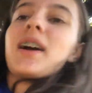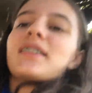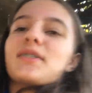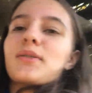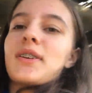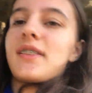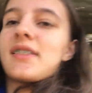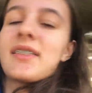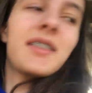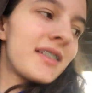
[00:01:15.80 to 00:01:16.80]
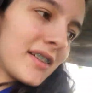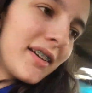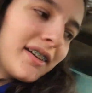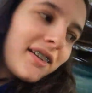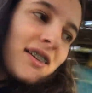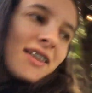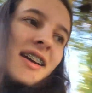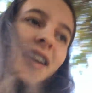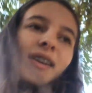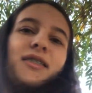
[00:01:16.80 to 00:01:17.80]
to hide the toys.
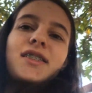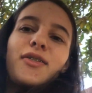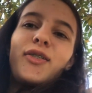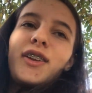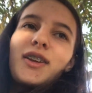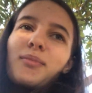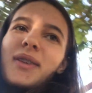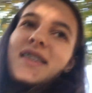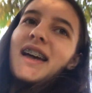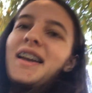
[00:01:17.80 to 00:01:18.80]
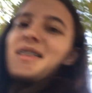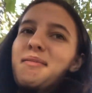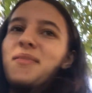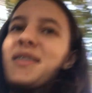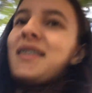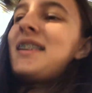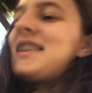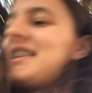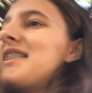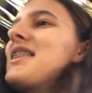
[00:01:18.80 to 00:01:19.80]
We have to find a good place to hide them.
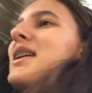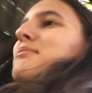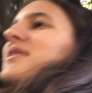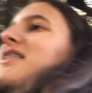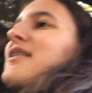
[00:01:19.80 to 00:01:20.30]
You can't peek,